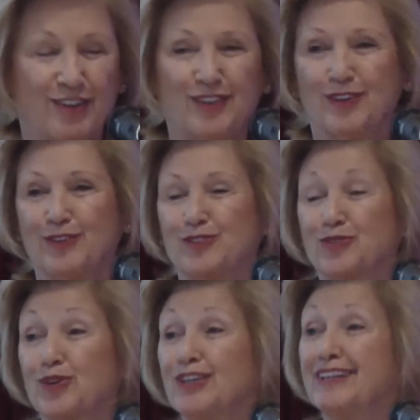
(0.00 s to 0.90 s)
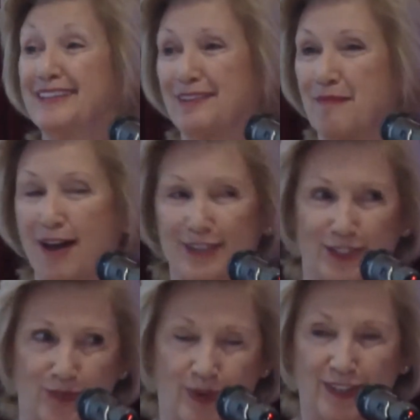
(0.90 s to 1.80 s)
Who's really the modest one
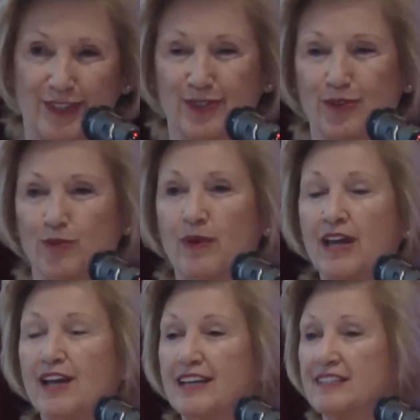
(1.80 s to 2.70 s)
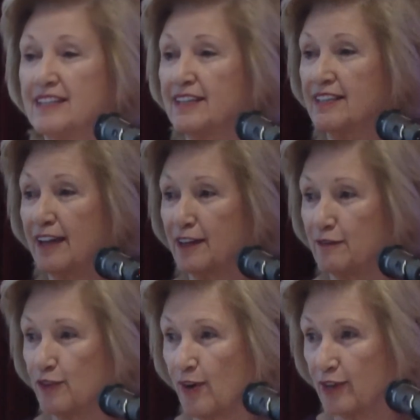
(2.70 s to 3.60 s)
in the group, is the executive
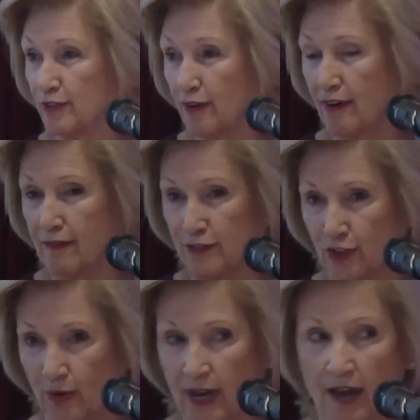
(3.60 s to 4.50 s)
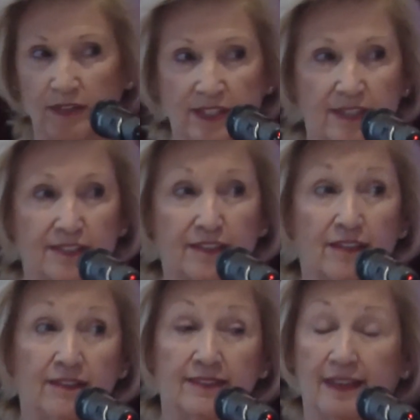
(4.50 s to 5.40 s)
director of Zoe House and has done
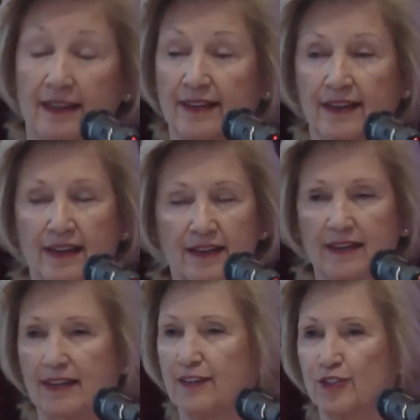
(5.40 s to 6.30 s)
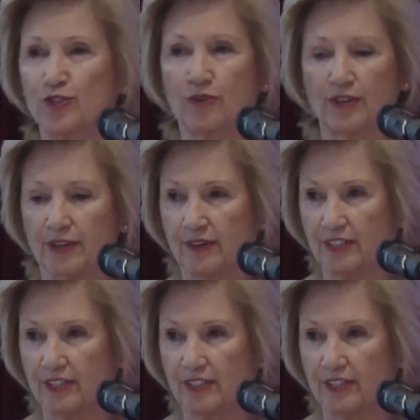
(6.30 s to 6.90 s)
an extraordinary